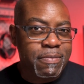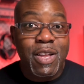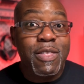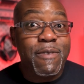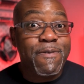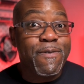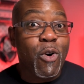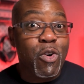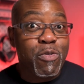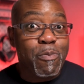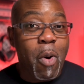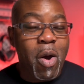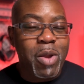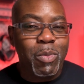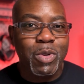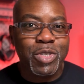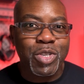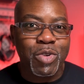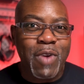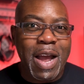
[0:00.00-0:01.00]
The fourth point
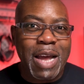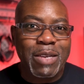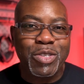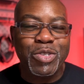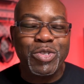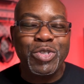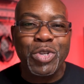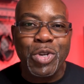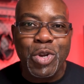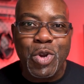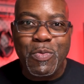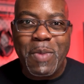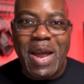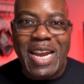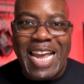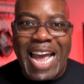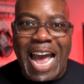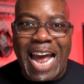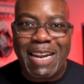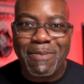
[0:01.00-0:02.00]
was around too
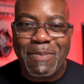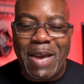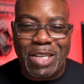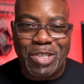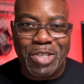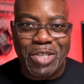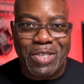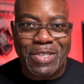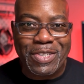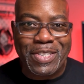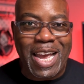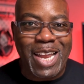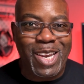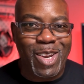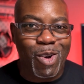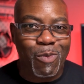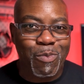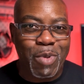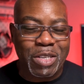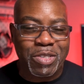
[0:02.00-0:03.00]
many animations in
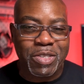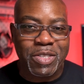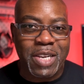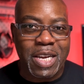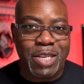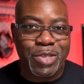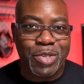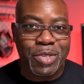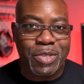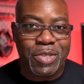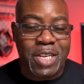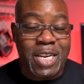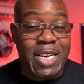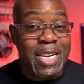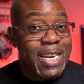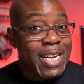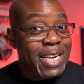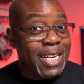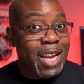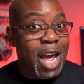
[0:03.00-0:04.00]
your presentations.
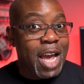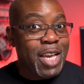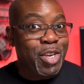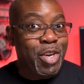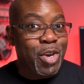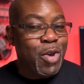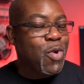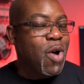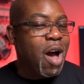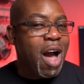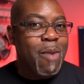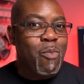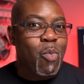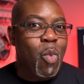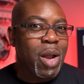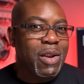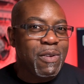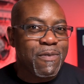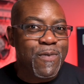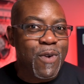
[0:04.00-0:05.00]
Like you, I'm
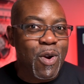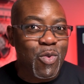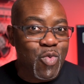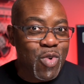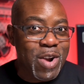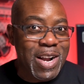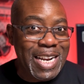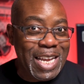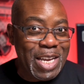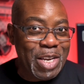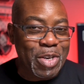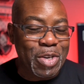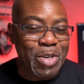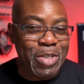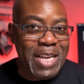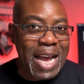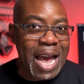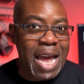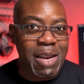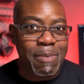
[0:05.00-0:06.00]
one for a really
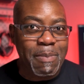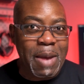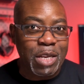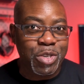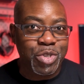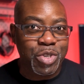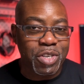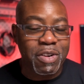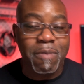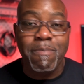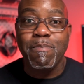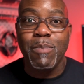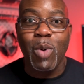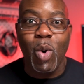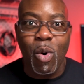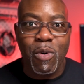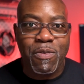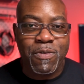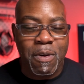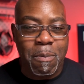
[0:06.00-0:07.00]
good animation,
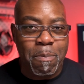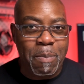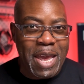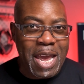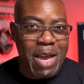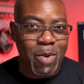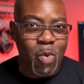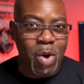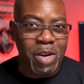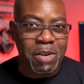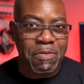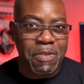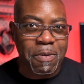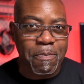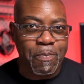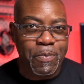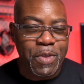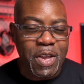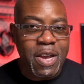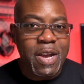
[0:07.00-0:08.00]
Norf being one of
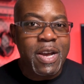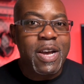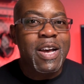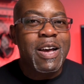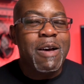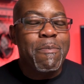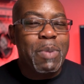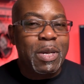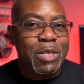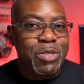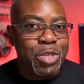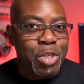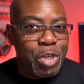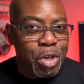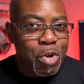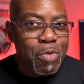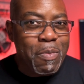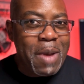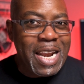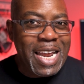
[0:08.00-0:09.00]
them. But
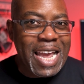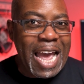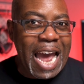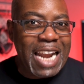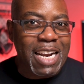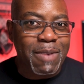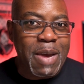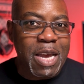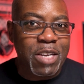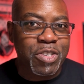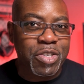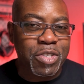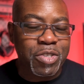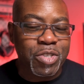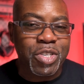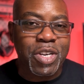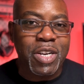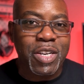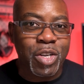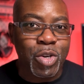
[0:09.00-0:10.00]
too many animations
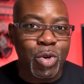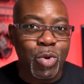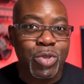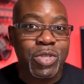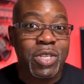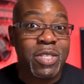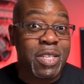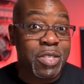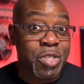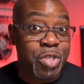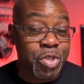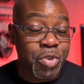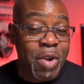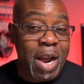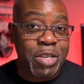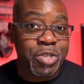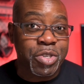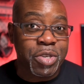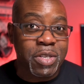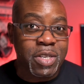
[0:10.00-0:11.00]
can cause a
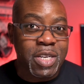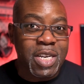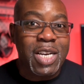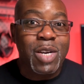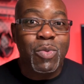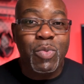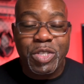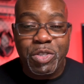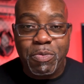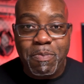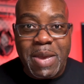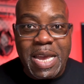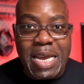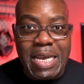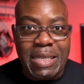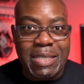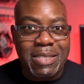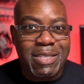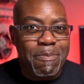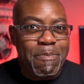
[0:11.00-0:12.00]
distraction, which
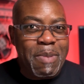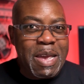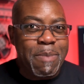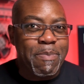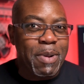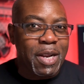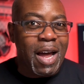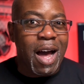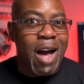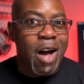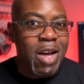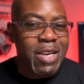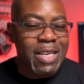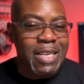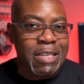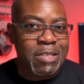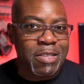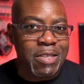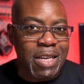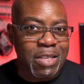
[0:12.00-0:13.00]
means people aren't
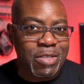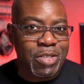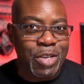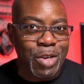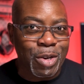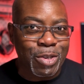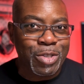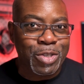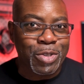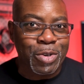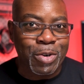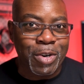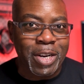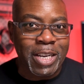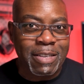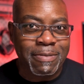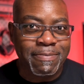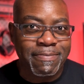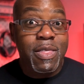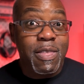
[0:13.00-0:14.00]
listening to your story.
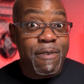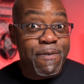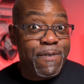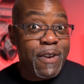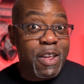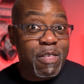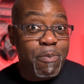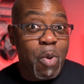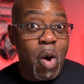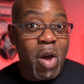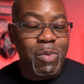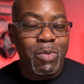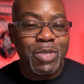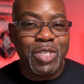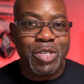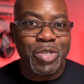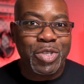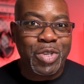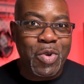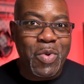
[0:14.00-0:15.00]
The fifth point was
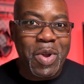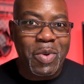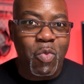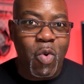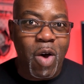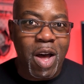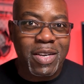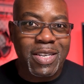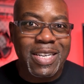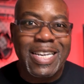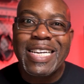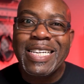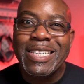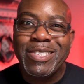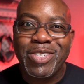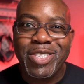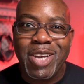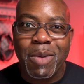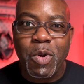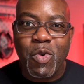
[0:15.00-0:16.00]
a 2-in-1,
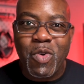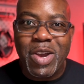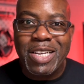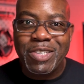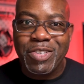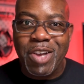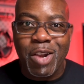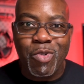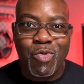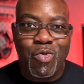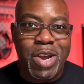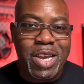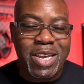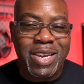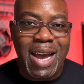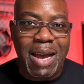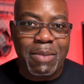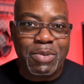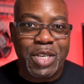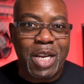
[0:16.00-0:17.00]
summaries and
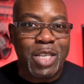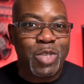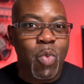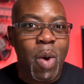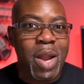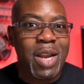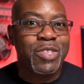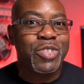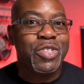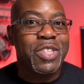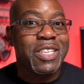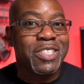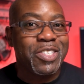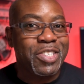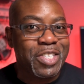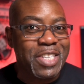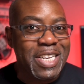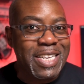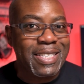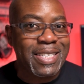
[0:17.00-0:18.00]
recaps, as well as the
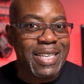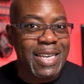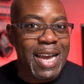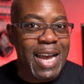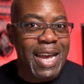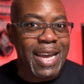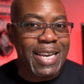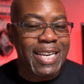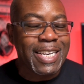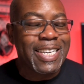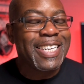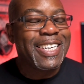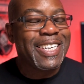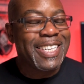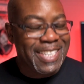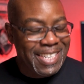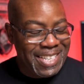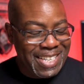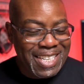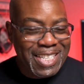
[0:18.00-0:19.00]
CTA,
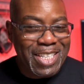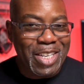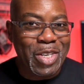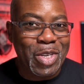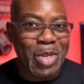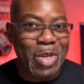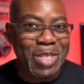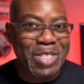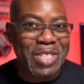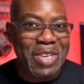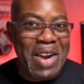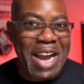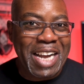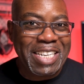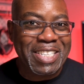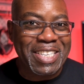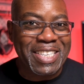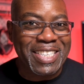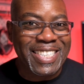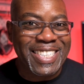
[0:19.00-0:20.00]
a call to
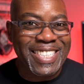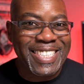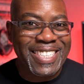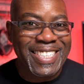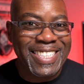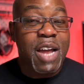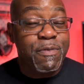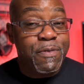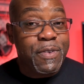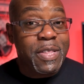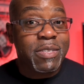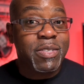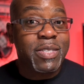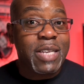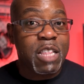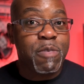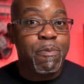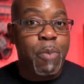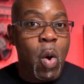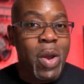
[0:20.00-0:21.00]
action. And for the
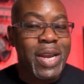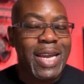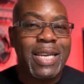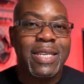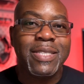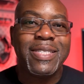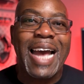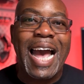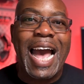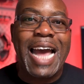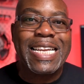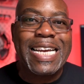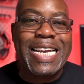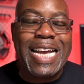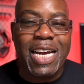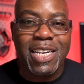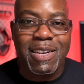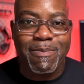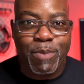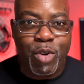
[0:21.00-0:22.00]
6th point is adding
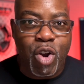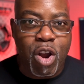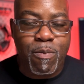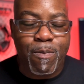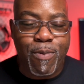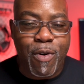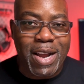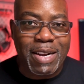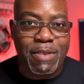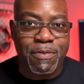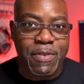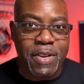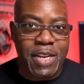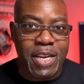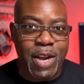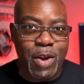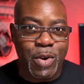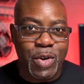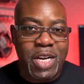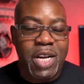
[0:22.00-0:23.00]
an appropriate
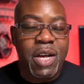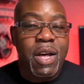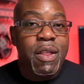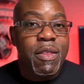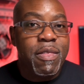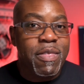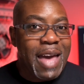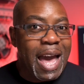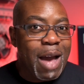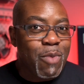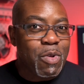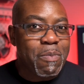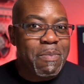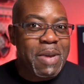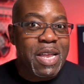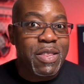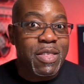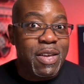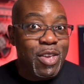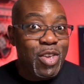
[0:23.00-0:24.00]
video. That will
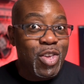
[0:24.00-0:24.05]
mean that